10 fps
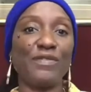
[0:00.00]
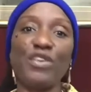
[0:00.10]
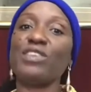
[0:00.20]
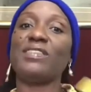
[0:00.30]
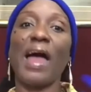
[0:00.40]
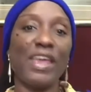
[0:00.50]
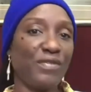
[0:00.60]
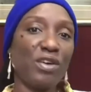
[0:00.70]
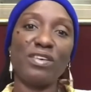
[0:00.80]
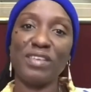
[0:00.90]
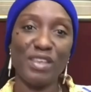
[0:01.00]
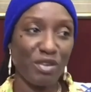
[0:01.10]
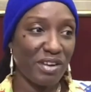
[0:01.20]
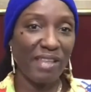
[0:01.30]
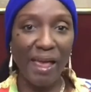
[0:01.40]
if you're, di- if you're,
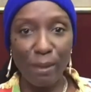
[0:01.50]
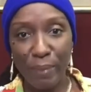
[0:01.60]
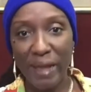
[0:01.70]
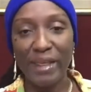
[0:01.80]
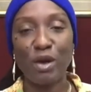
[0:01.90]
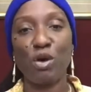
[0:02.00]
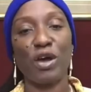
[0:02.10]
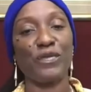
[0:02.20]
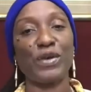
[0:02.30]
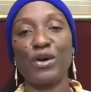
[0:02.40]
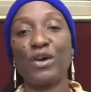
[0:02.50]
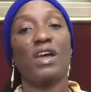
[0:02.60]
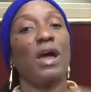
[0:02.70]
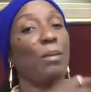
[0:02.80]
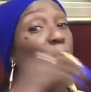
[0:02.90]
you're diabetic or if you're
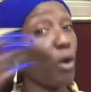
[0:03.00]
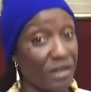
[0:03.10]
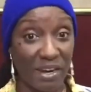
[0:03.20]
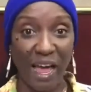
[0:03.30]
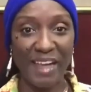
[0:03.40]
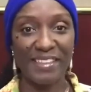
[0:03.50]
borderline